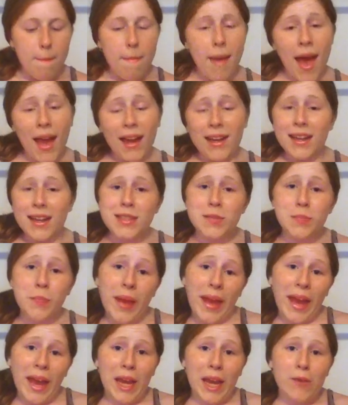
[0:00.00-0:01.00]
Magnus
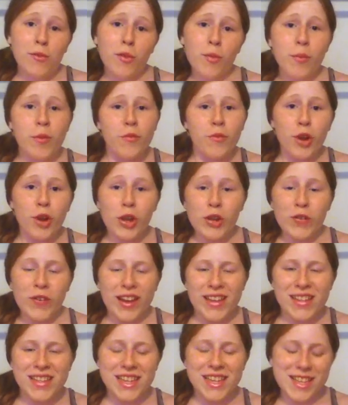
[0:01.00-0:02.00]
Bane from Infernal
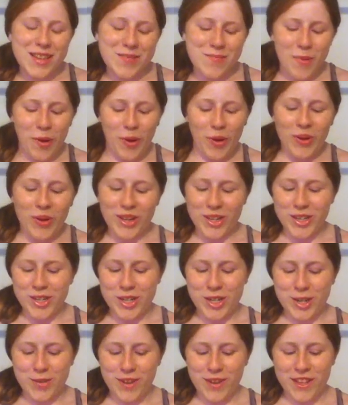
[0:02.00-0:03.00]
Devices and Mortal
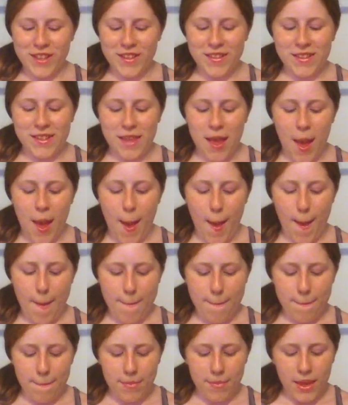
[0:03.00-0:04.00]
Instruments.
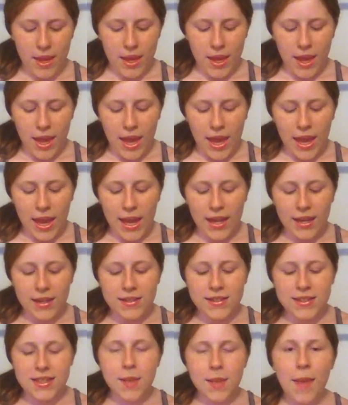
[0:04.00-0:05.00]

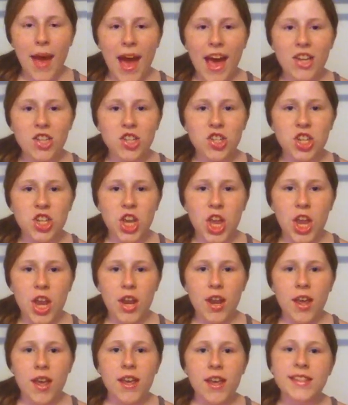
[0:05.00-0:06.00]
And
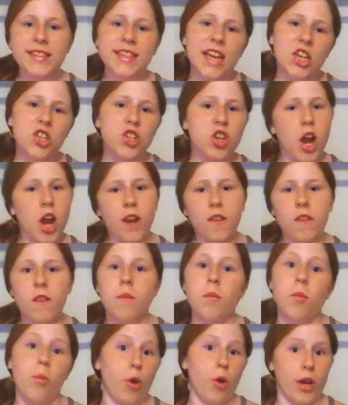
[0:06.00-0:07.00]
Sebastian /
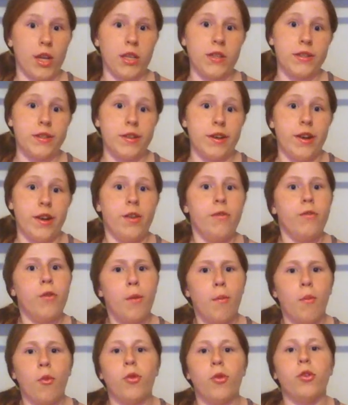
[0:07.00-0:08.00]
Jonathan Morgenstern
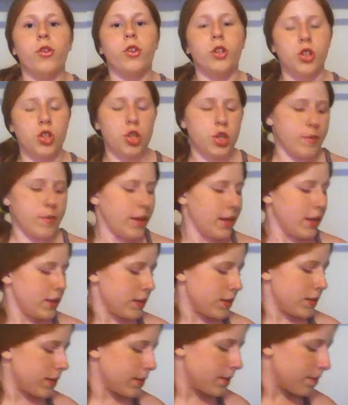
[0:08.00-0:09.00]
from Mortal
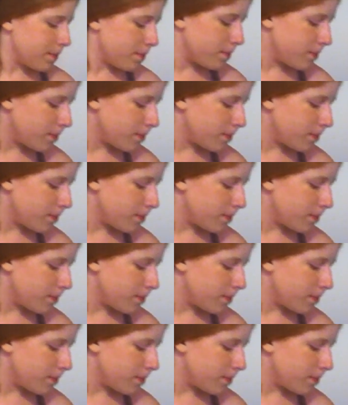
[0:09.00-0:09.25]
Instruments.